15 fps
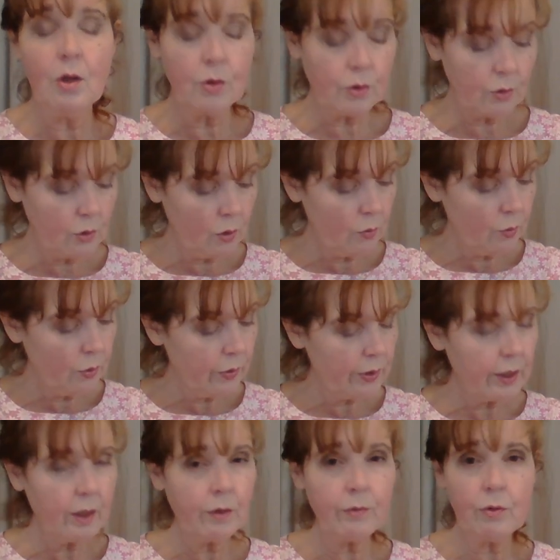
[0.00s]
So don't
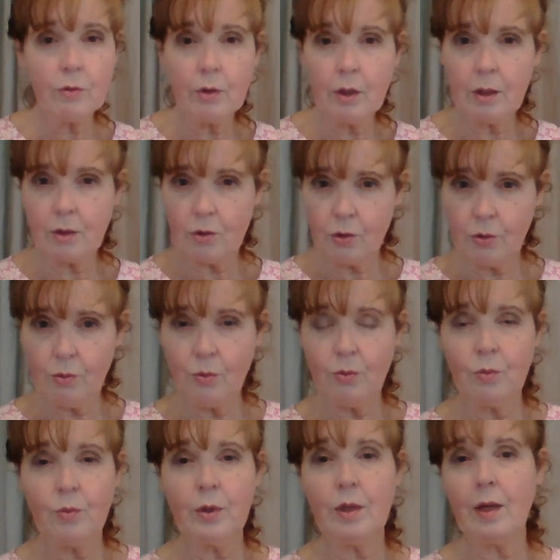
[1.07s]
worry if you get
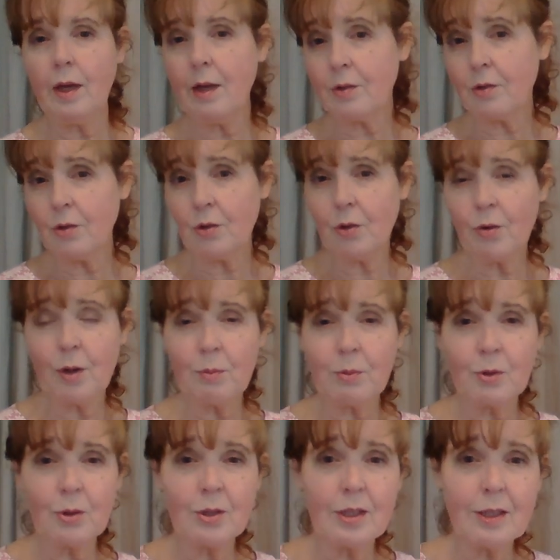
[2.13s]
too relaxed and you're
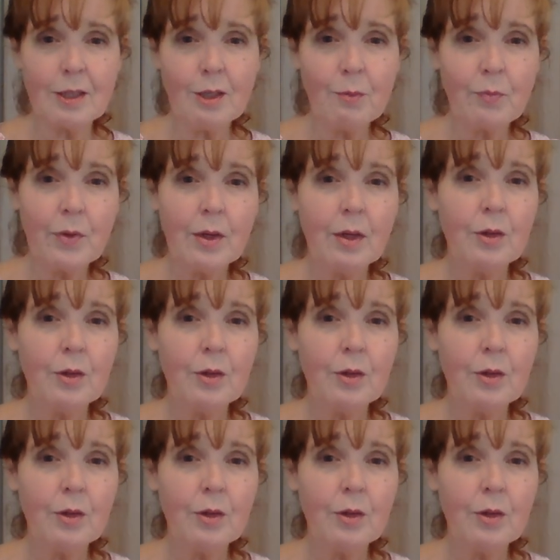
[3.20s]
able to sleep.